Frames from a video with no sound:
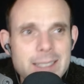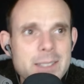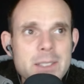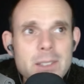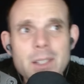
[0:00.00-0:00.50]

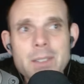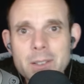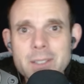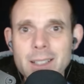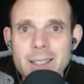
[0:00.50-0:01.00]
she's on
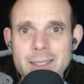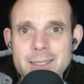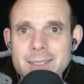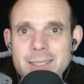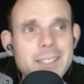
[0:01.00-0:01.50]
their side.
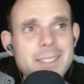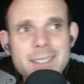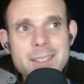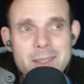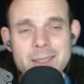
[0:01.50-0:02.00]
Like
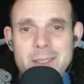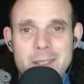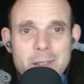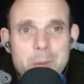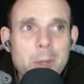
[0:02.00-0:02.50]

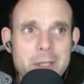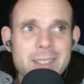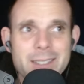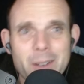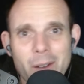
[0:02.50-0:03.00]
she's
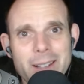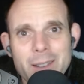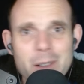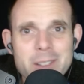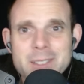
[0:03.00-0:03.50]
pushing their
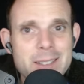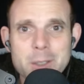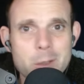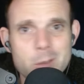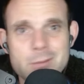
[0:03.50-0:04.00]
ideology
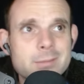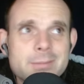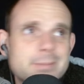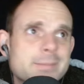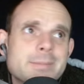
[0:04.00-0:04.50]
too.
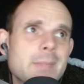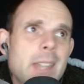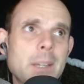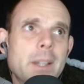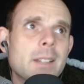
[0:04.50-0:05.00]

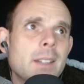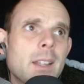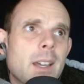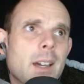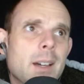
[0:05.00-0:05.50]
Anyway,
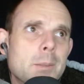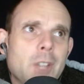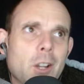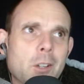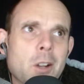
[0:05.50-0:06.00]

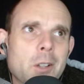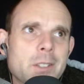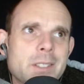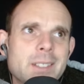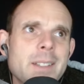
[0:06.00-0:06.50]
Tucker
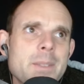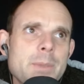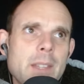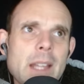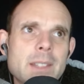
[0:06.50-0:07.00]
Carlson,
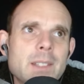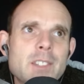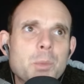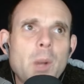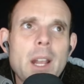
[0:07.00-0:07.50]
that's not
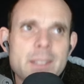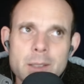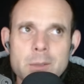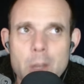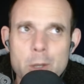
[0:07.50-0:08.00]

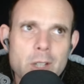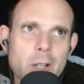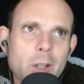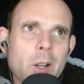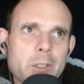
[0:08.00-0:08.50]
surprising about
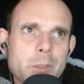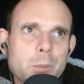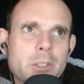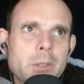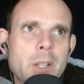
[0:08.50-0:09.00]
Tucker Carlson
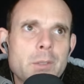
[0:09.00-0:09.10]
pushing right